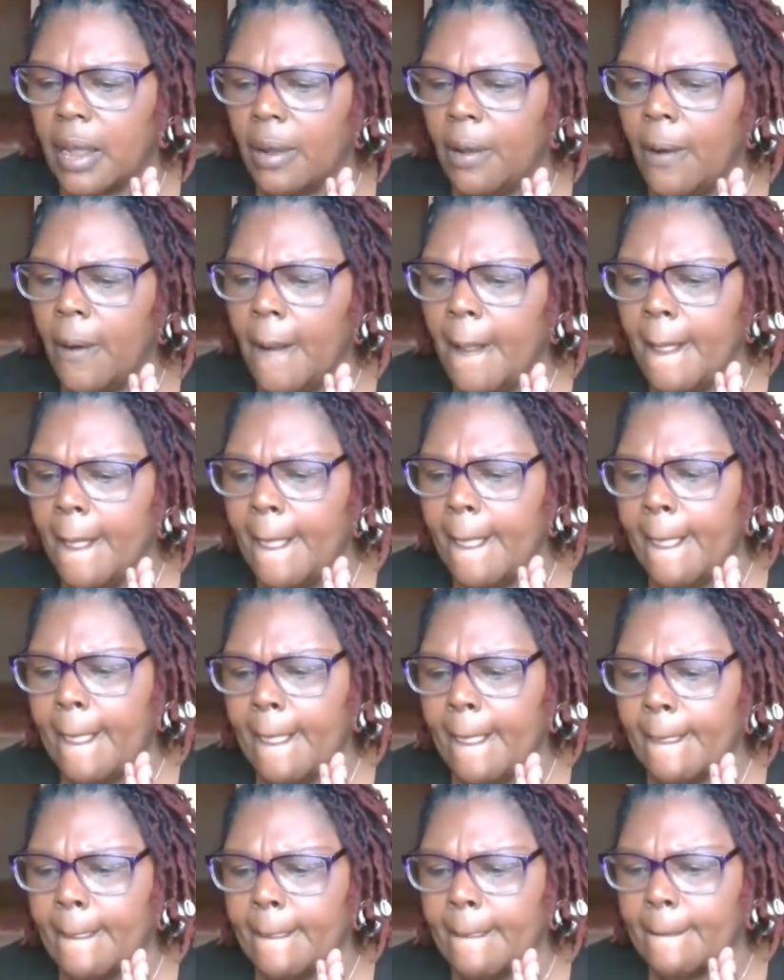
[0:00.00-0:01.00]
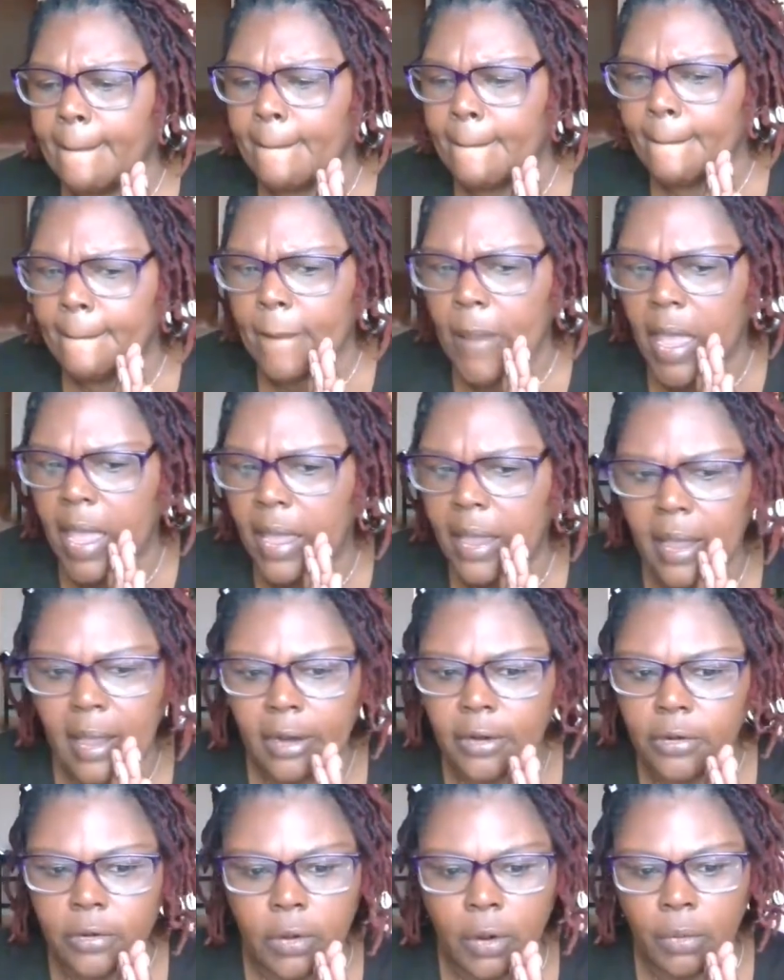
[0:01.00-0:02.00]
Oh, okay. I
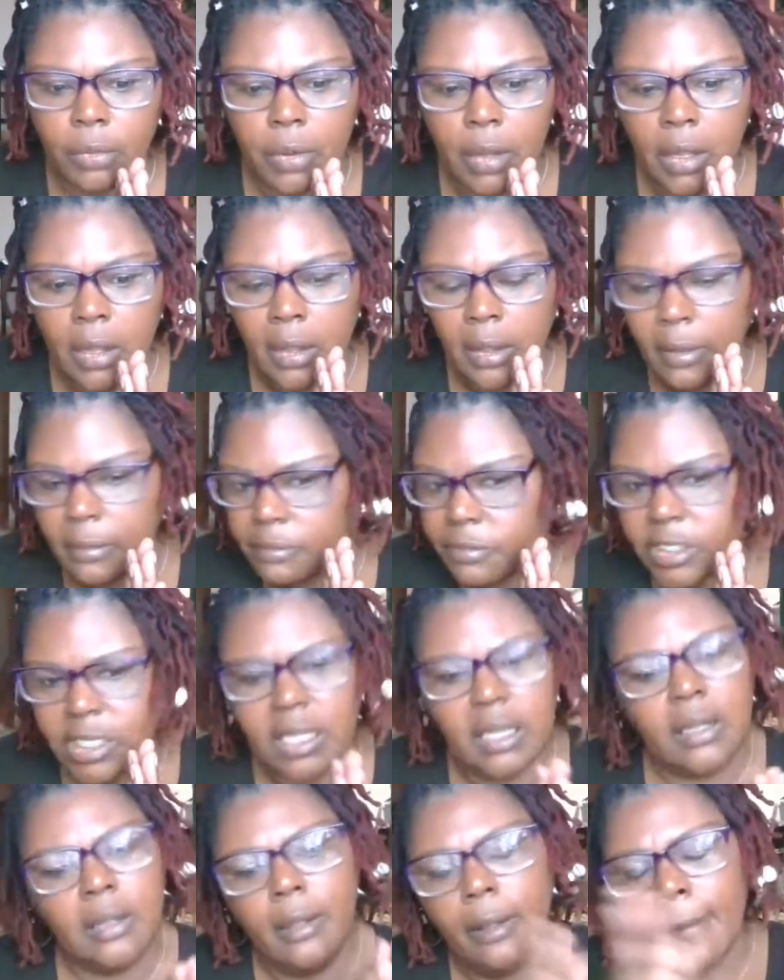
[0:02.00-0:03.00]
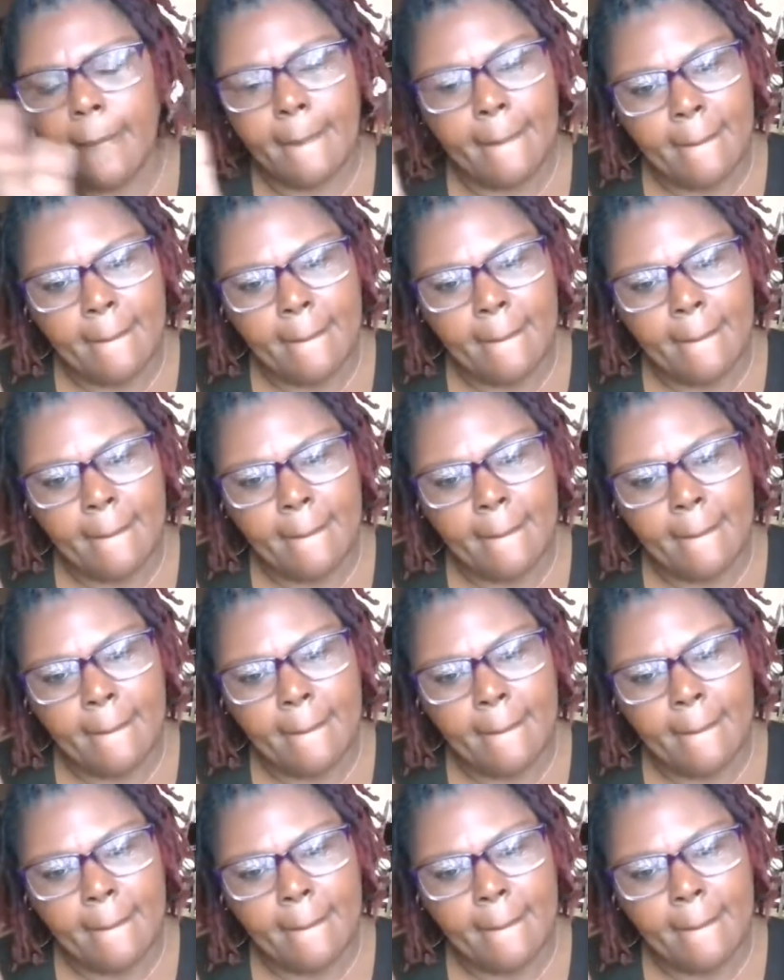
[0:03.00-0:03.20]
don't know. See?